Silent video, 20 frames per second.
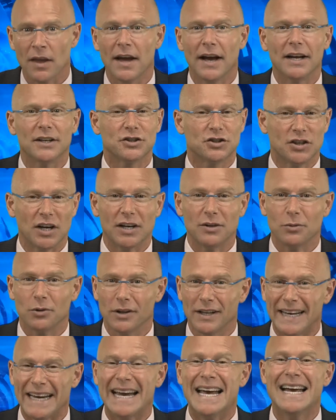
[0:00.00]
it's
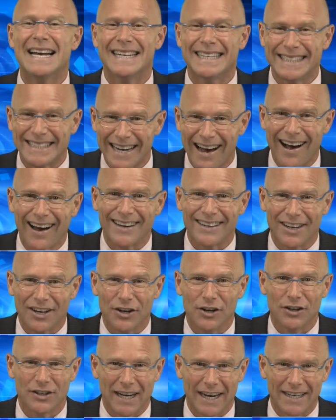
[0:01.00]
generally not a
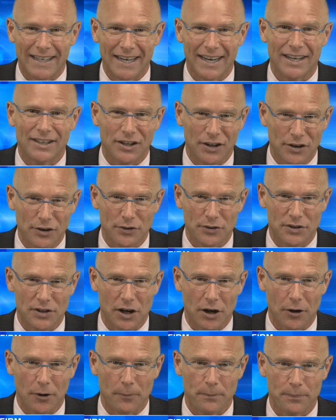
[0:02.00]
good idea to do
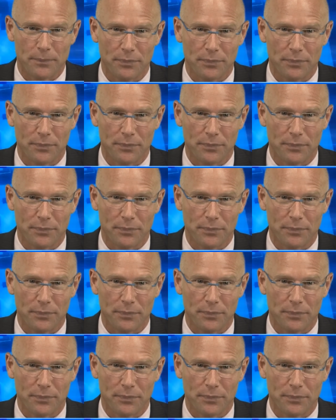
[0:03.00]
so.